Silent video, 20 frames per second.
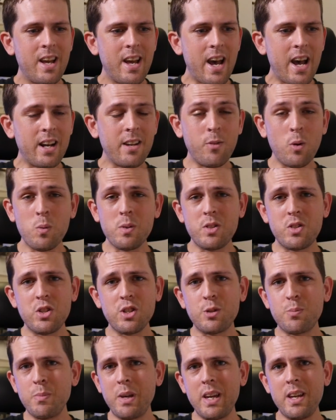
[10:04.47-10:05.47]
And if it was
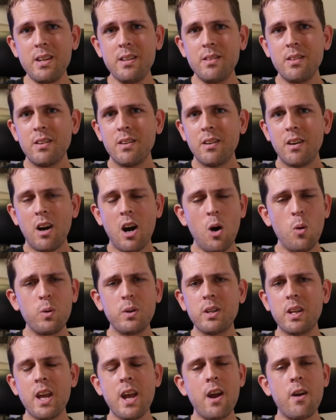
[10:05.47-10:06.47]
just me, I
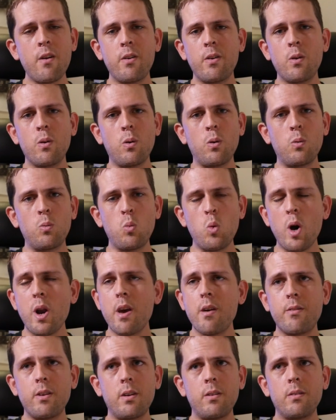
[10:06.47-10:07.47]
wouldn't care at all.
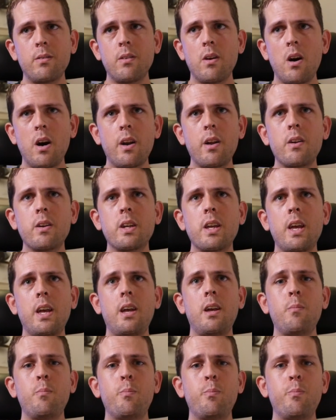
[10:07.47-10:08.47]
Whatever. I don't
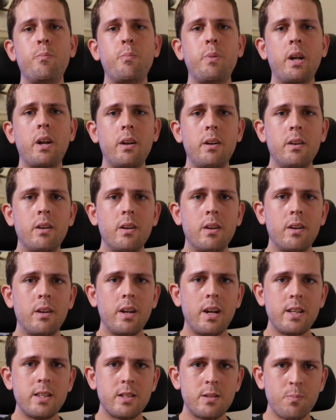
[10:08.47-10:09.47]
care. But
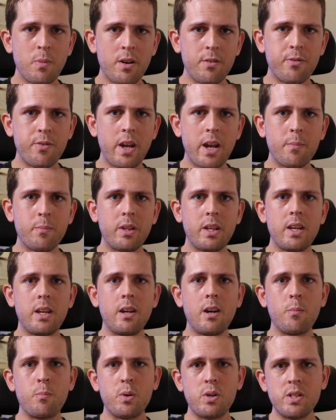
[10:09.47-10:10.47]
it's my family
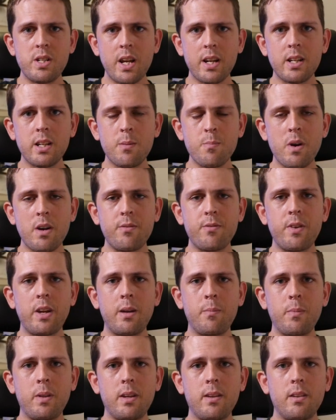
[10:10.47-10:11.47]
here. I'm protecting my
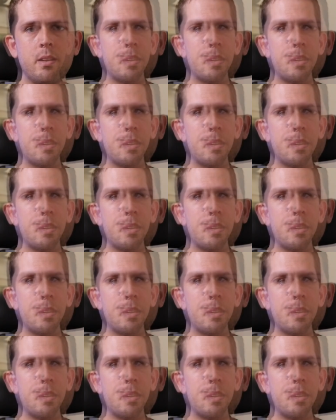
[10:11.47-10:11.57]
family.